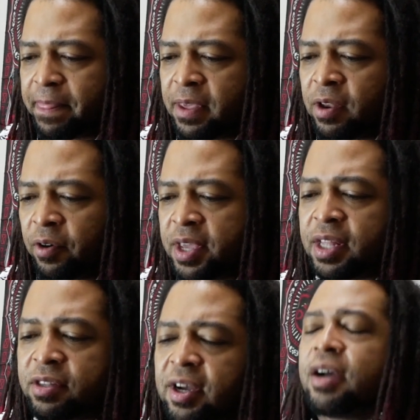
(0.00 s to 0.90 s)
you know, he
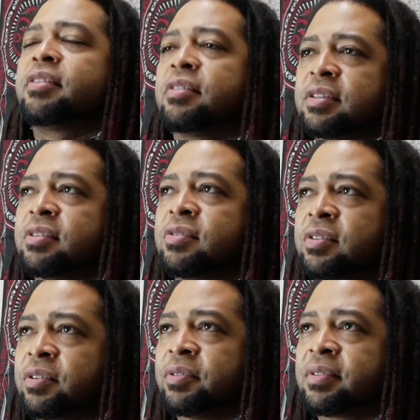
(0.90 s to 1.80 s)
can talk to these
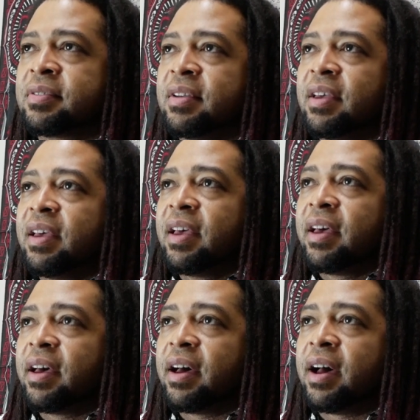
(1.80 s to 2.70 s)
dudes,
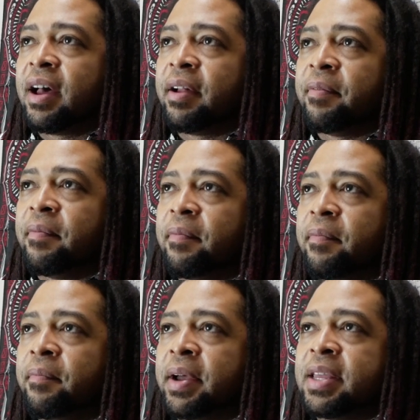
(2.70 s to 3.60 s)

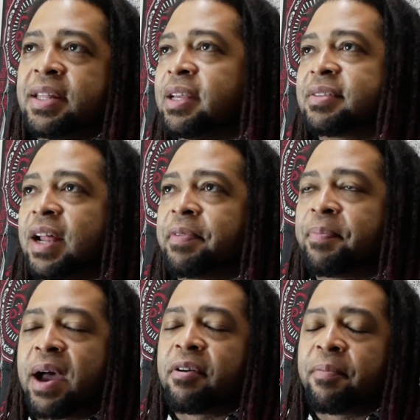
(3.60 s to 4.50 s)
but he doesn't have the
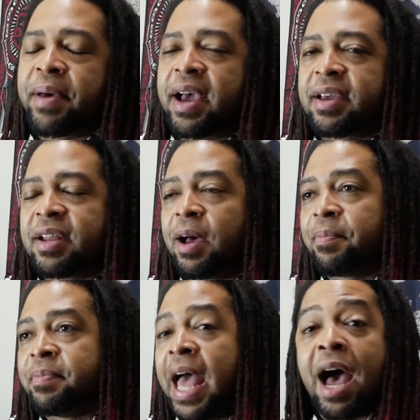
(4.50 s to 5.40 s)
power to back it
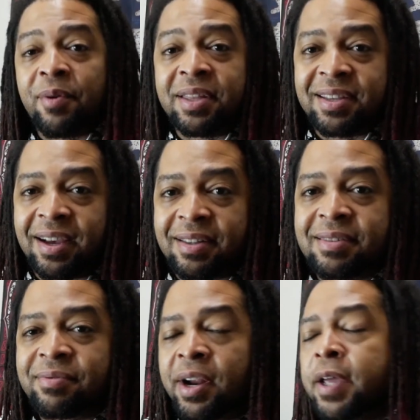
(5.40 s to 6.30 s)
up. Now he
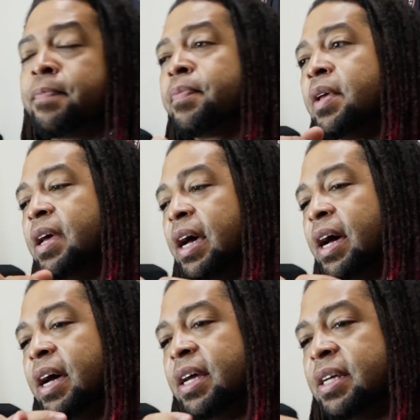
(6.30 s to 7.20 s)
does, right?
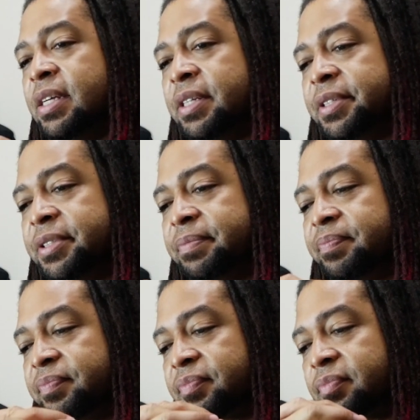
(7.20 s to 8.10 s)

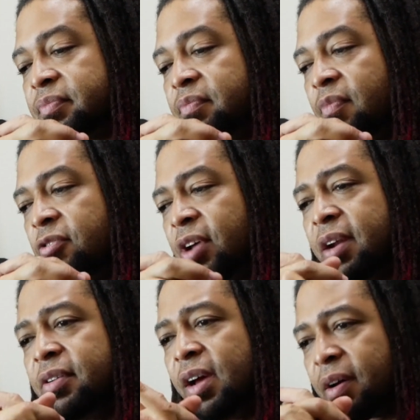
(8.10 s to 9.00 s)
So
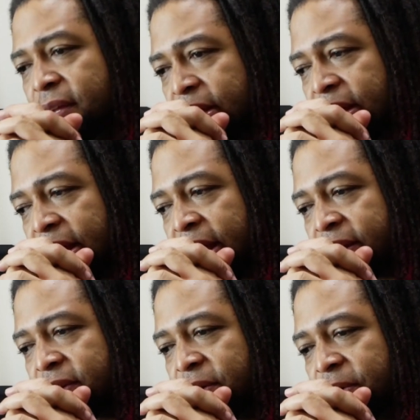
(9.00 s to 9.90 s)
I don't know. I
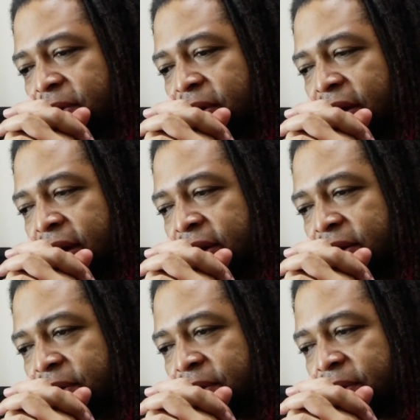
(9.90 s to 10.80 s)
don't
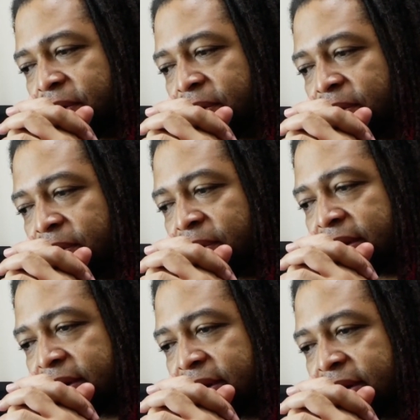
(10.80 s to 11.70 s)
know
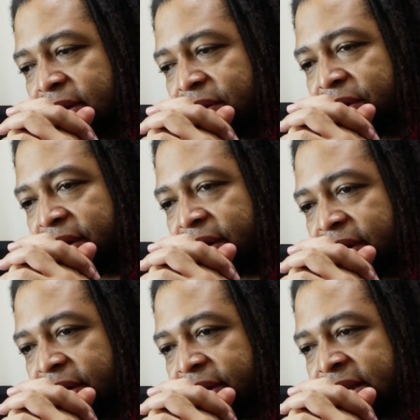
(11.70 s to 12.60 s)
what they're gonna do here,
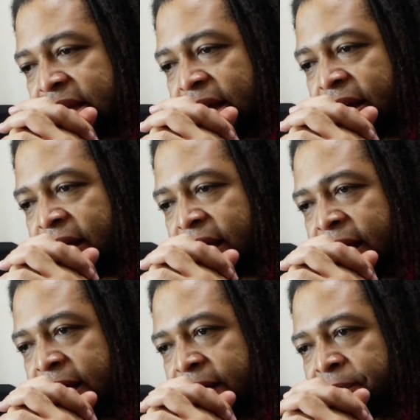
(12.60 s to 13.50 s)
because
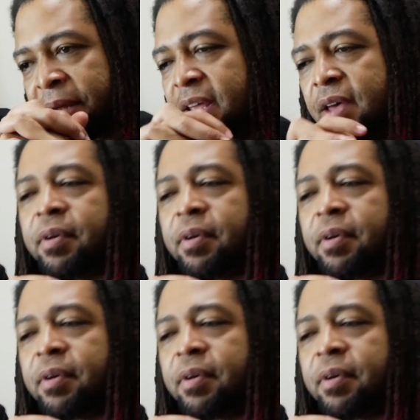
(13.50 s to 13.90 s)
but